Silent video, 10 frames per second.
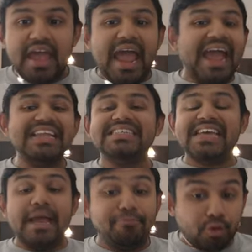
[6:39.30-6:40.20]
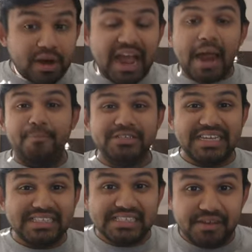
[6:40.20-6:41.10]
Any type three
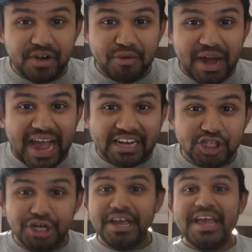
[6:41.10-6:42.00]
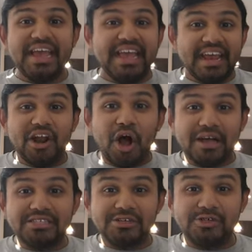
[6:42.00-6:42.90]
hypersensitivity reaction can
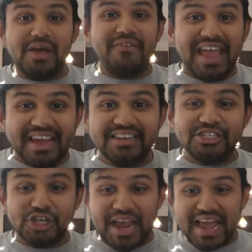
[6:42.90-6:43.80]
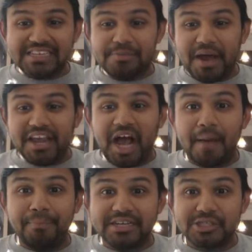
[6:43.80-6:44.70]
cause you to have antigen-antibody
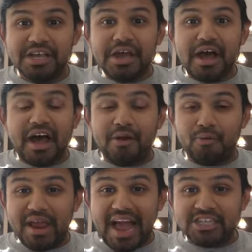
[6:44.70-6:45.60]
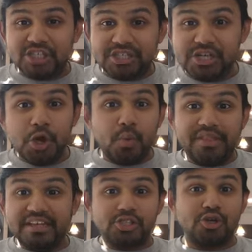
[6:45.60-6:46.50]
complex uh, reactions
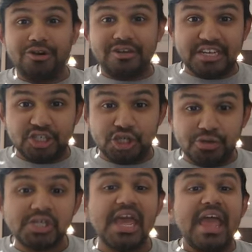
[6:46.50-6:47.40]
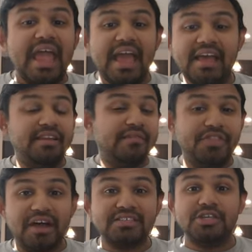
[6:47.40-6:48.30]
within certain tissues, and
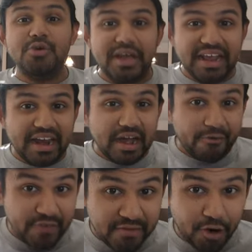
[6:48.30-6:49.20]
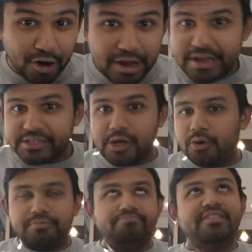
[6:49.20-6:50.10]
thus you can get a fever.
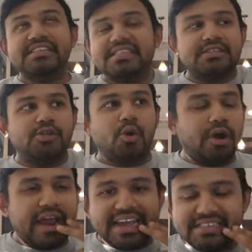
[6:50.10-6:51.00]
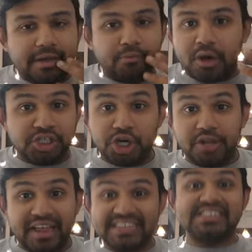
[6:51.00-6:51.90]
So this is your exam question on
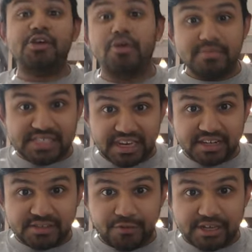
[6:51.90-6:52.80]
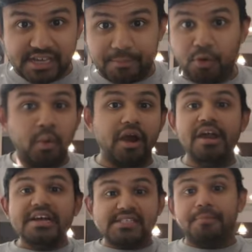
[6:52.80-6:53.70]
like serum sickness, for example, where
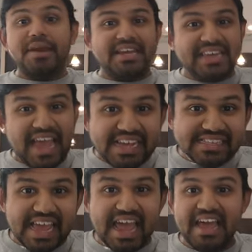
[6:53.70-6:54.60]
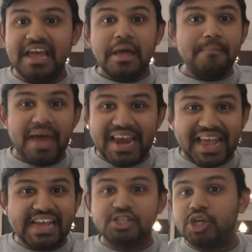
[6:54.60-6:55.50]
somebody takes a
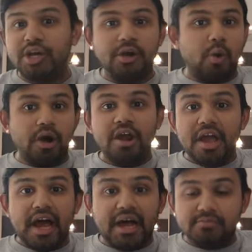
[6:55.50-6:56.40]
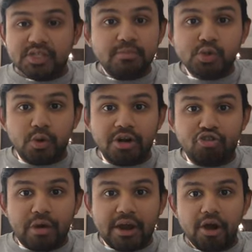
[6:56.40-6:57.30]
medication or um, some sort of
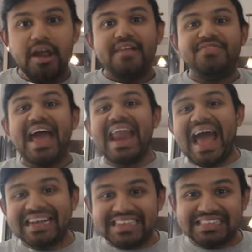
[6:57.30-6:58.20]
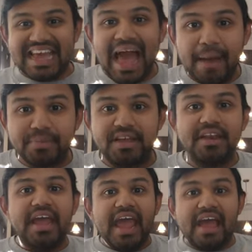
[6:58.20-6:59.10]
trigger that acts as a haptin,
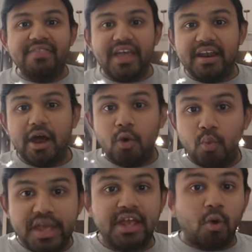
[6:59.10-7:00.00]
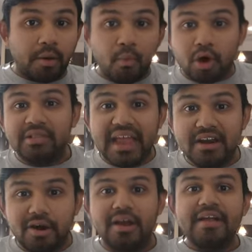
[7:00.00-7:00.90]
and then a week or more
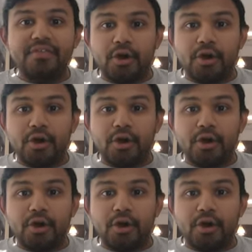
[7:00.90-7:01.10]
later, they're